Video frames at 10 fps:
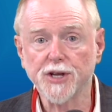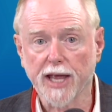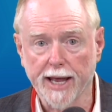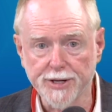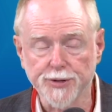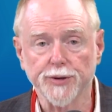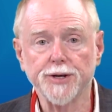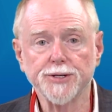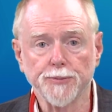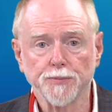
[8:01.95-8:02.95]
answer
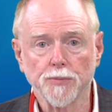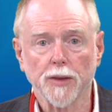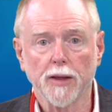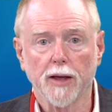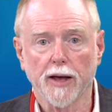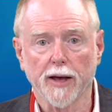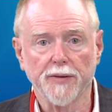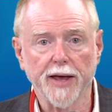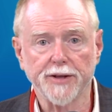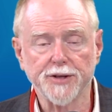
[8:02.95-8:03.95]
is
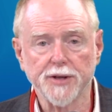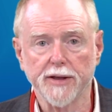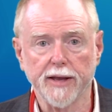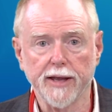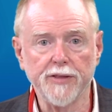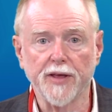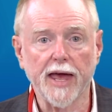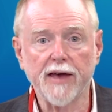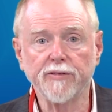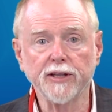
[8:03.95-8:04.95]
that in the
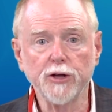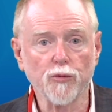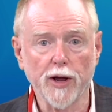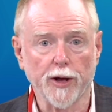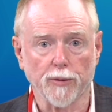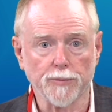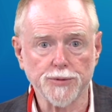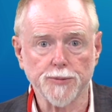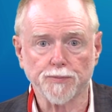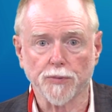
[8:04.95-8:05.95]
heavenly
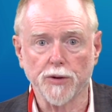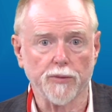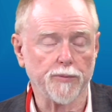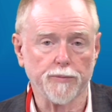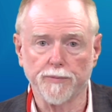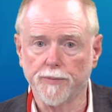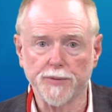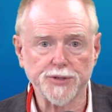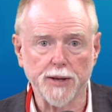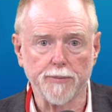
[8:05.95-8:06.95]
realms, to
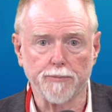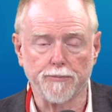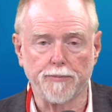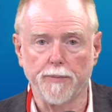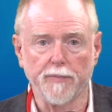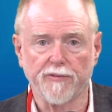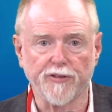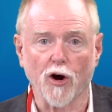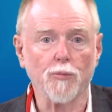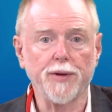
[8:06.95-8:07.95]
say
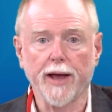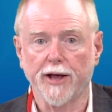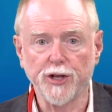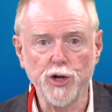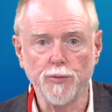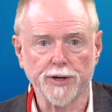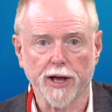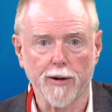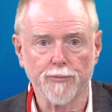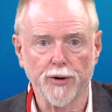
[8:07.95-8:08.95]
far beyond human
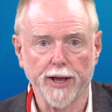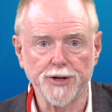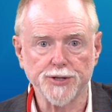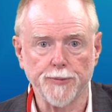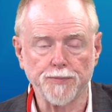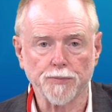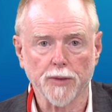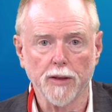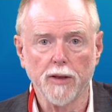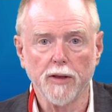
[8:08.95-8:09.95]
comprehension,
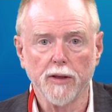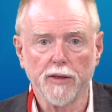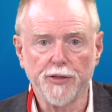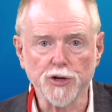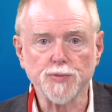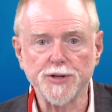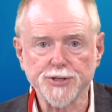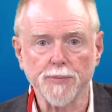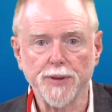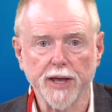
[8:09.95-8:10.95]
there's been
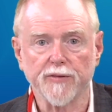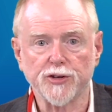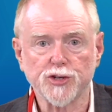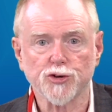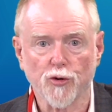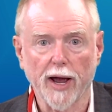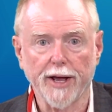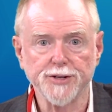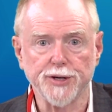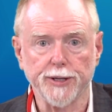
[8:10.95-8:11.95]
something of a
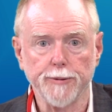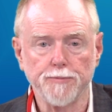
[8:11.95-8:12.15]
tragedy